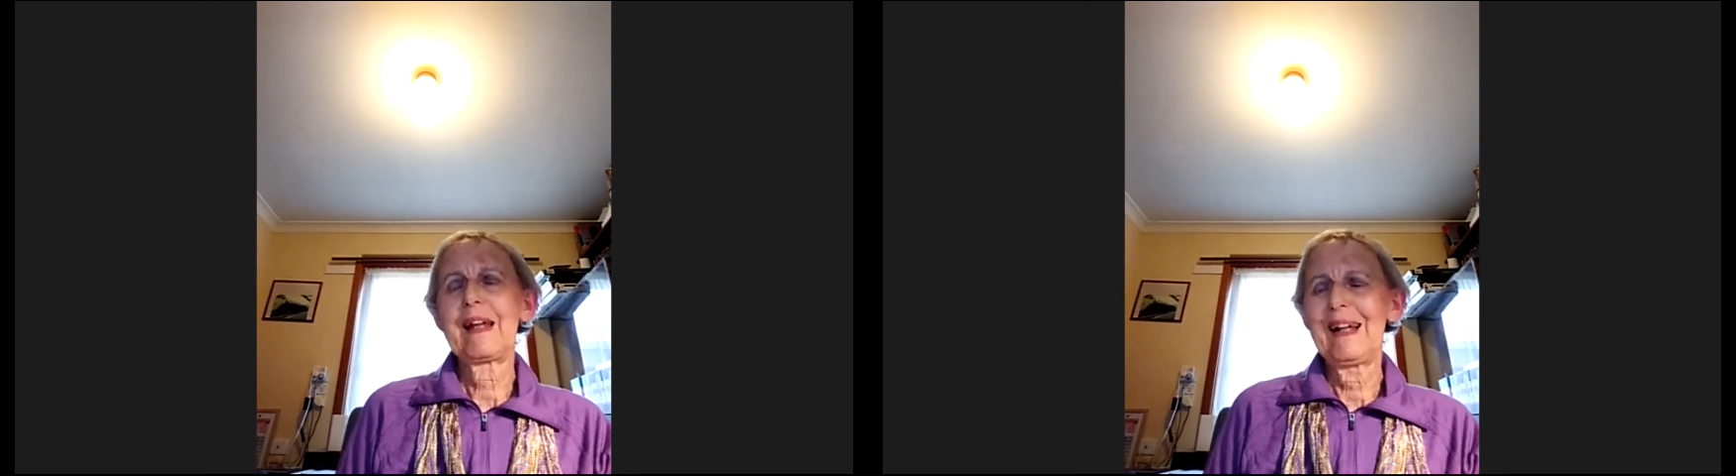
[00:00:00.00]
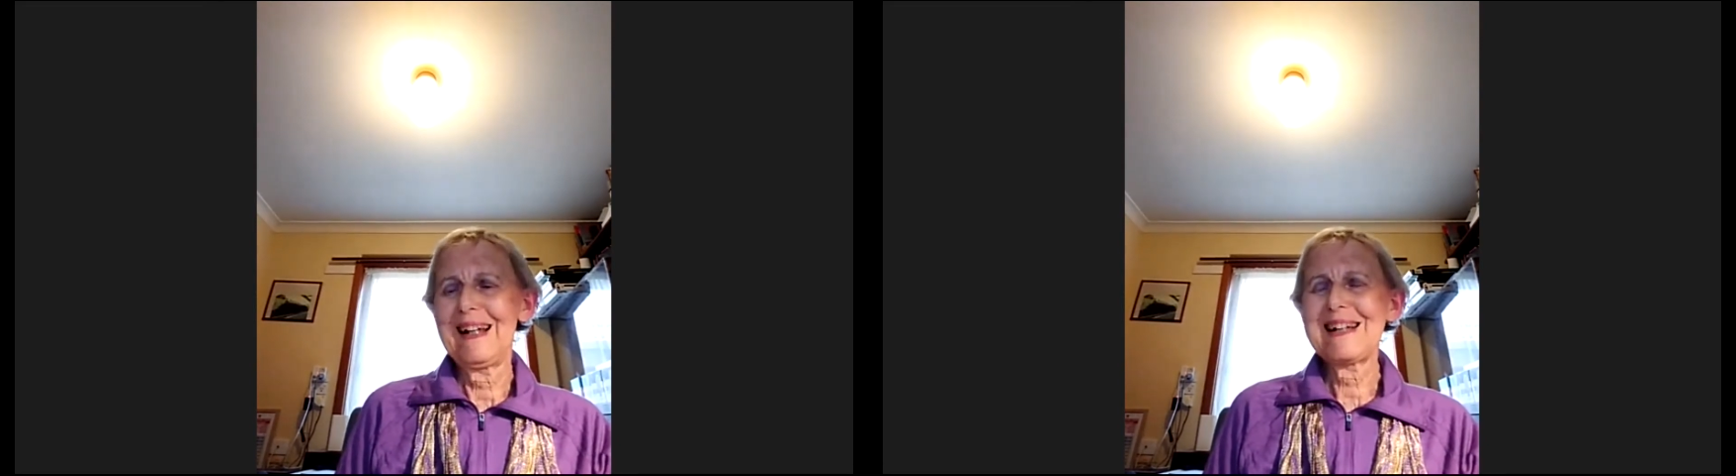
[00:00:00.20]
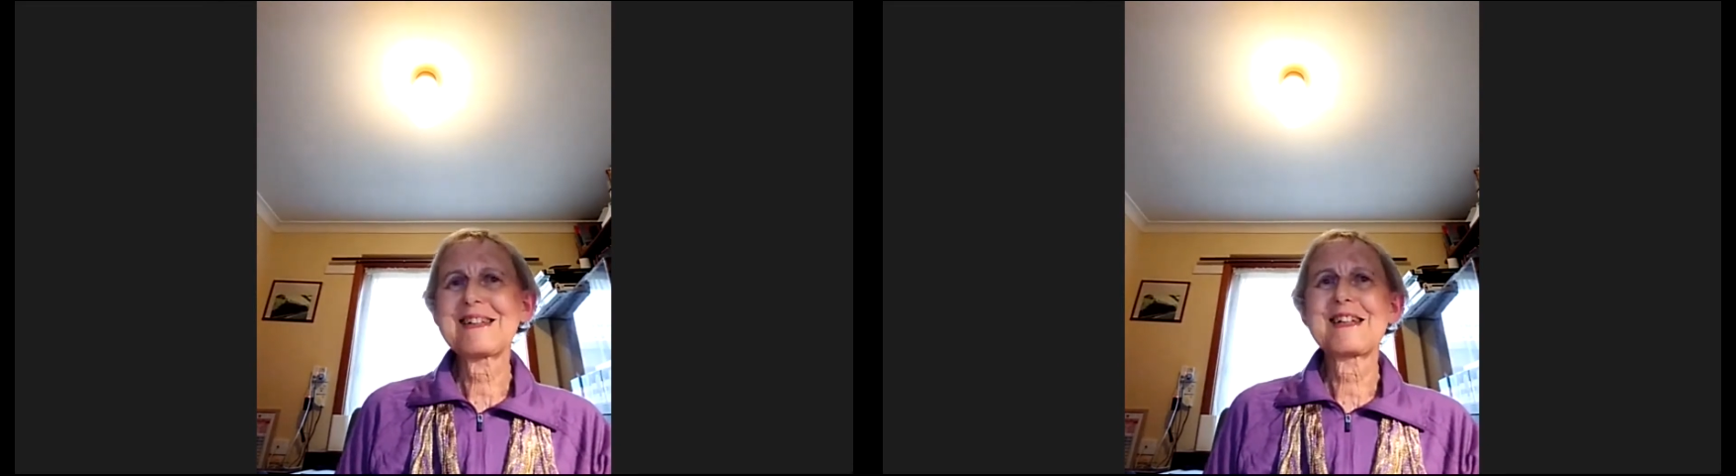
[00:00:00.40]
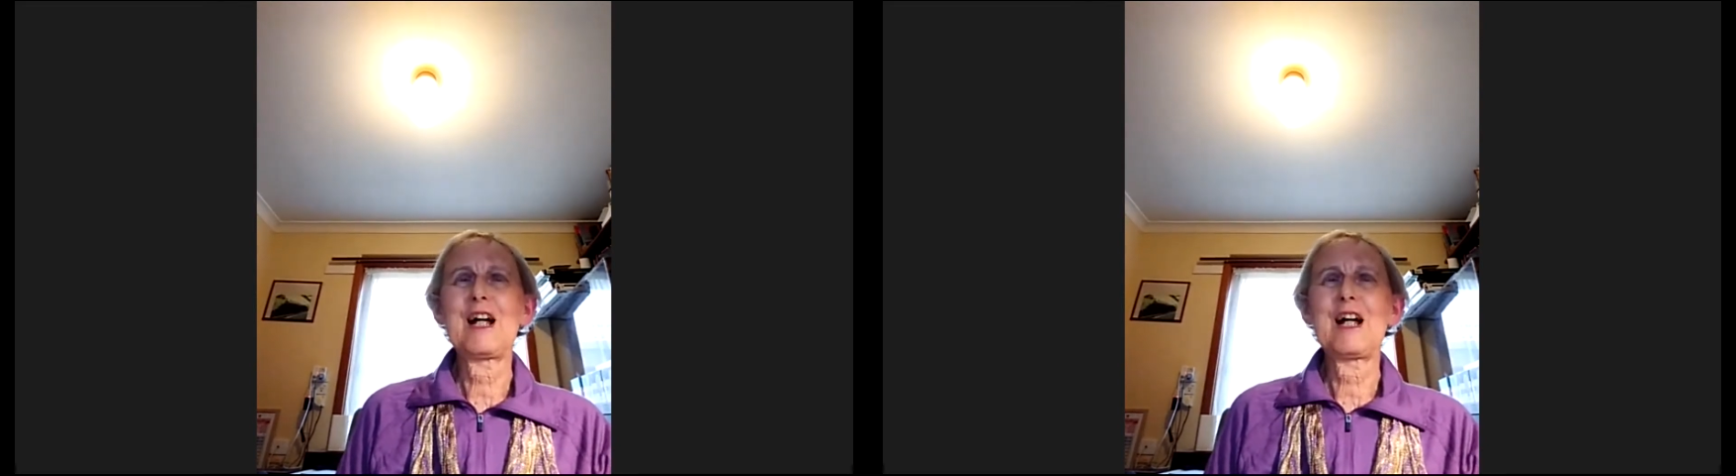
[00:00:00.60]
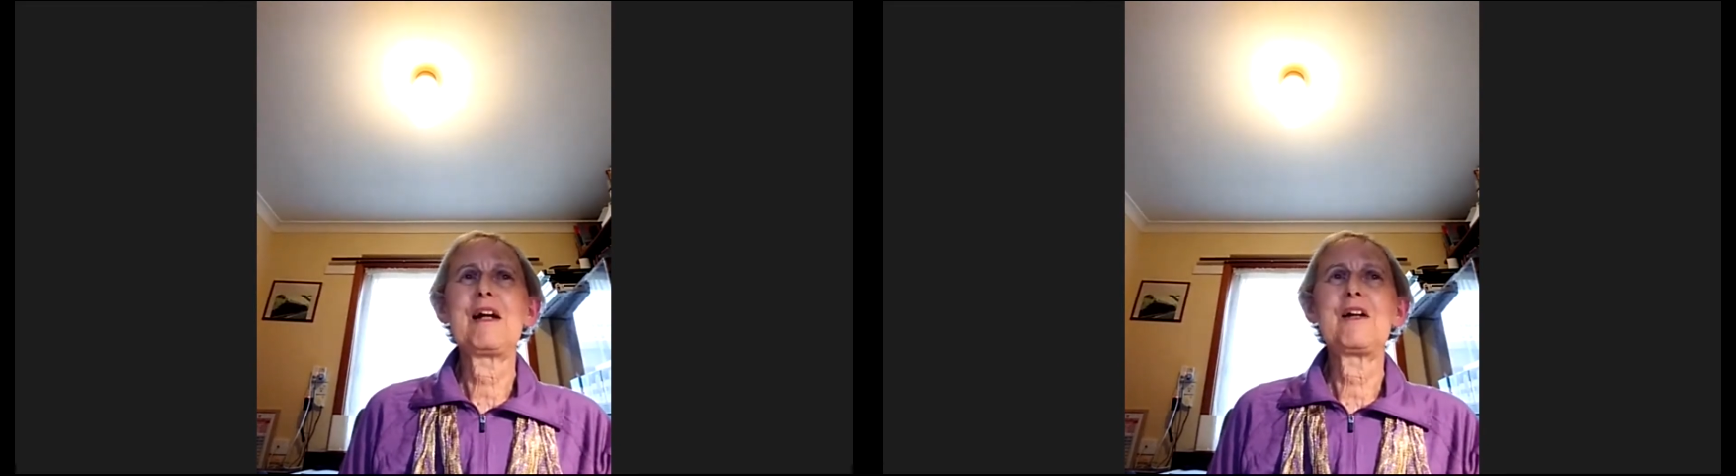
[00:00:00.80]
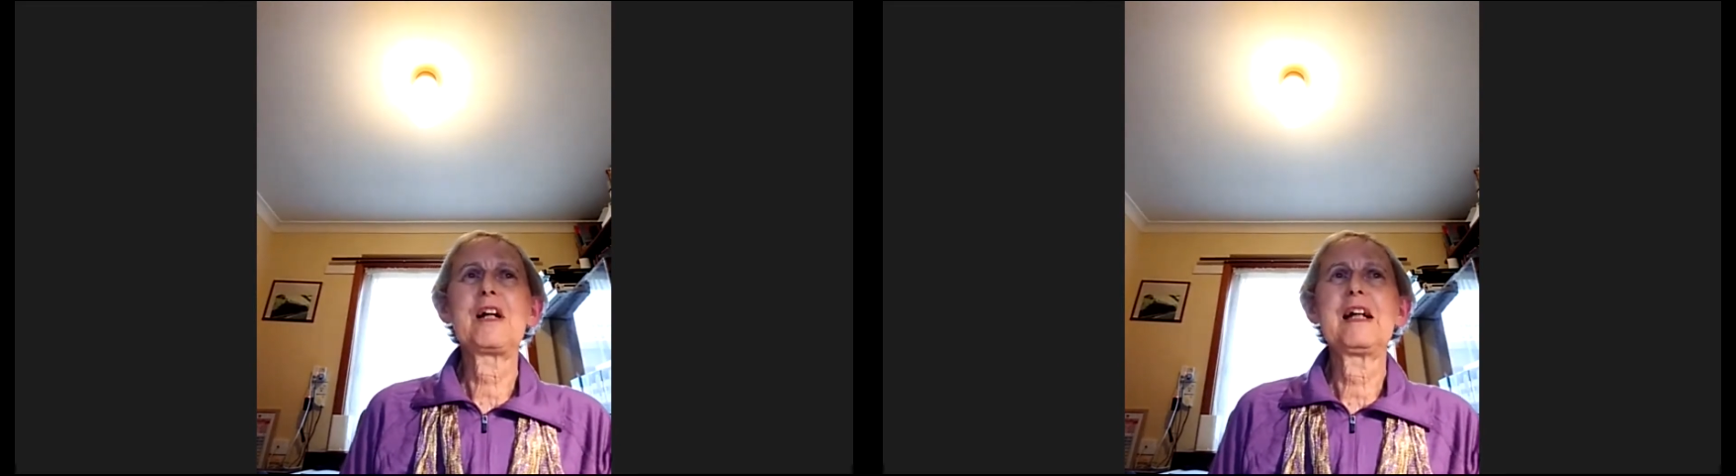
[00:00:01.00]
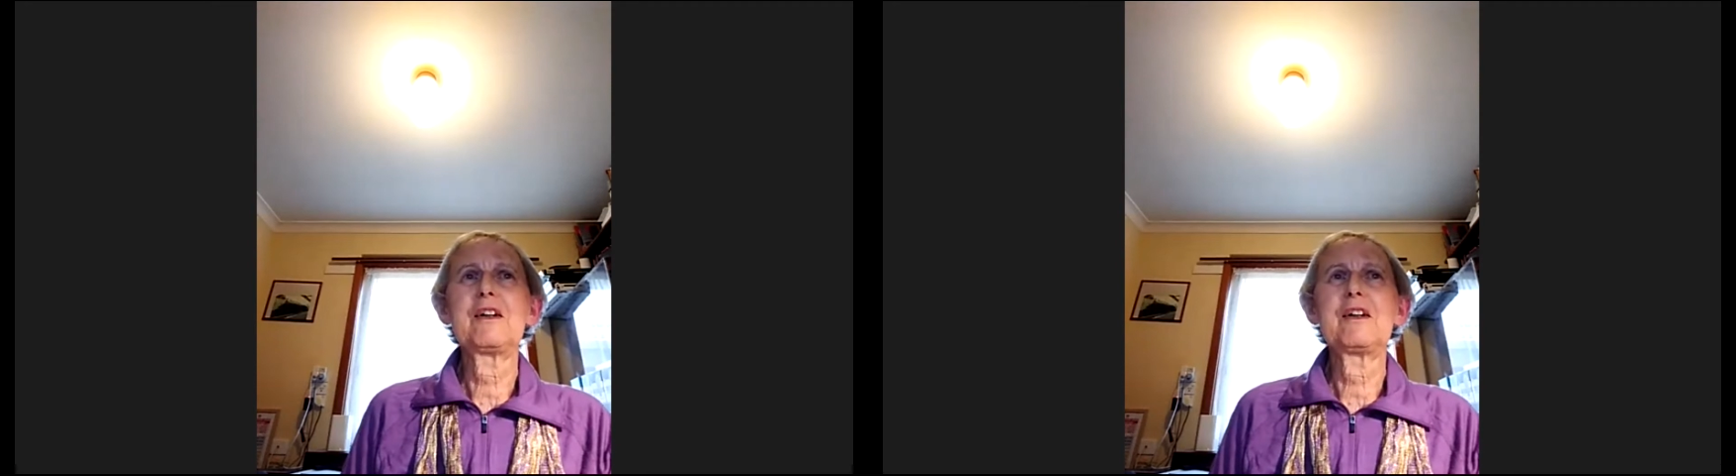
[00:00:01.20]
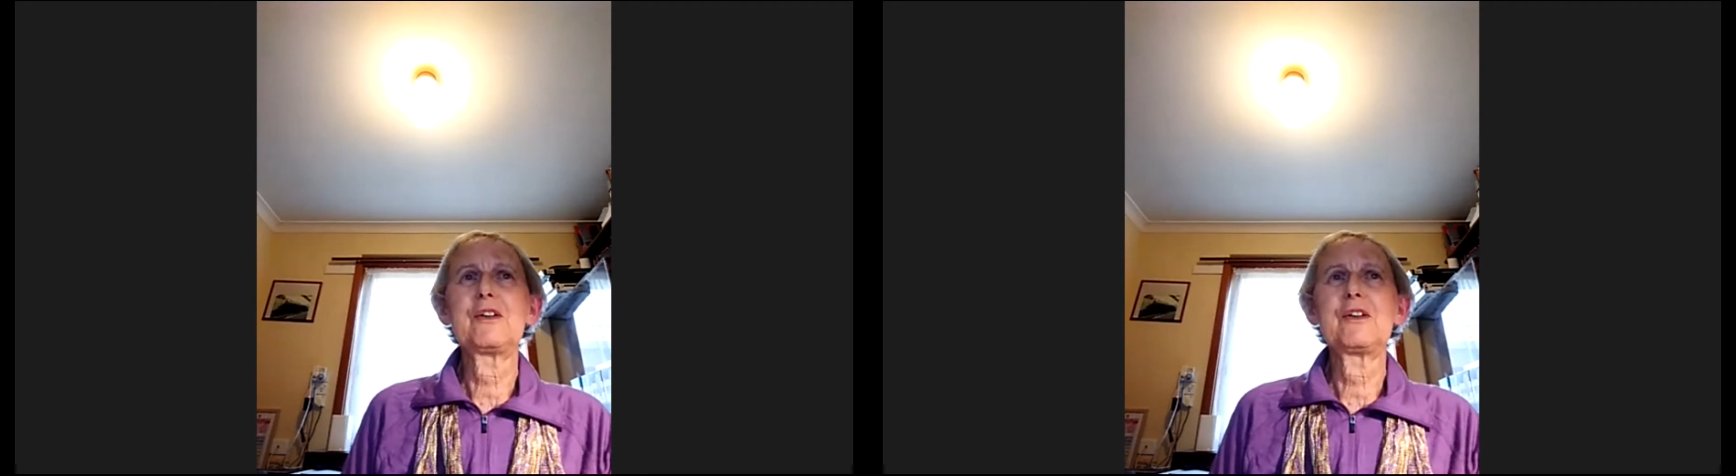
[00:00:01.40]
Let's start by looking at